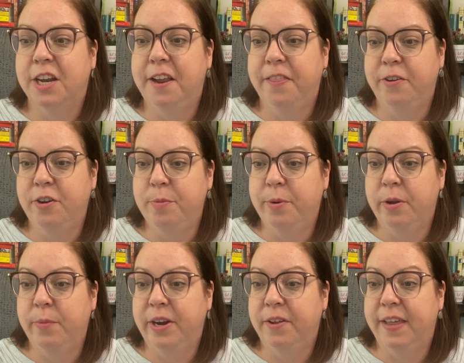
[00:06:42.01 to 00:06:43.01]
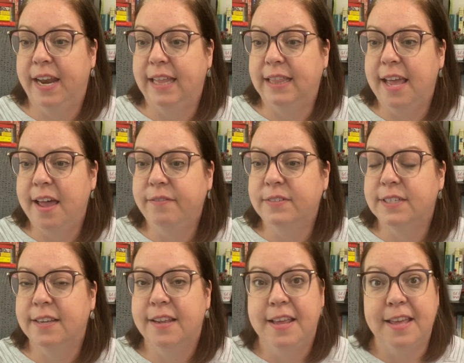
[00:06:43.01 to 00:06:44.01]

another Newbery winner that I loved.